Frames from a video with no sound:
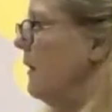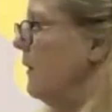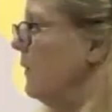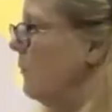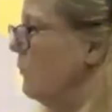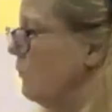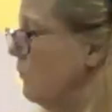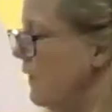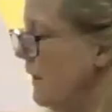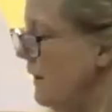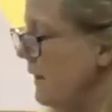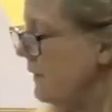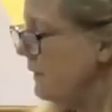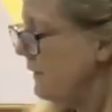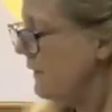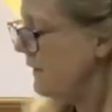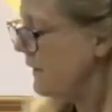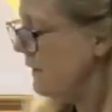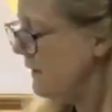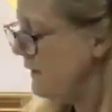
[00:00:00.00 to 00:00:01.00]

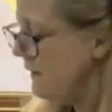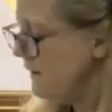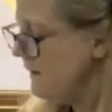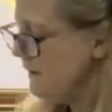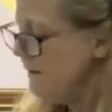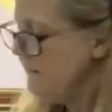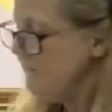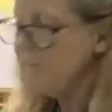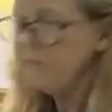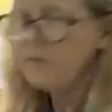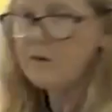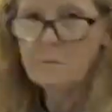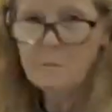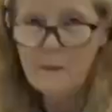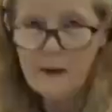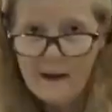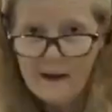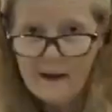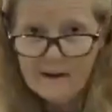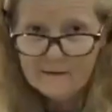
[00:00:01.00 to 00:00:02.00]
really
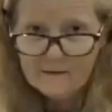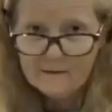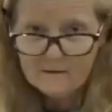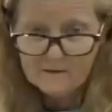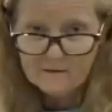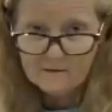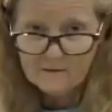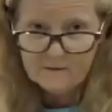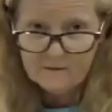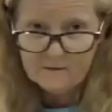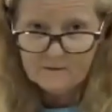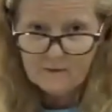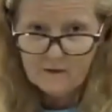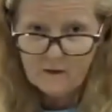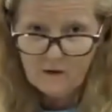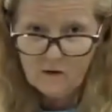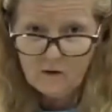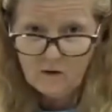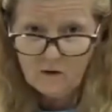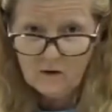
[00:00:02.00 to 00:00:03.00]
depends
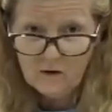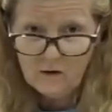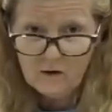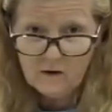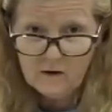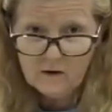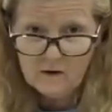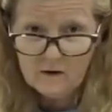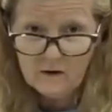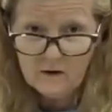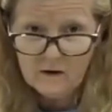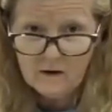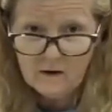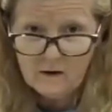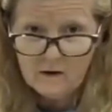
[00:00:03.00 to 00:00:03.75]
on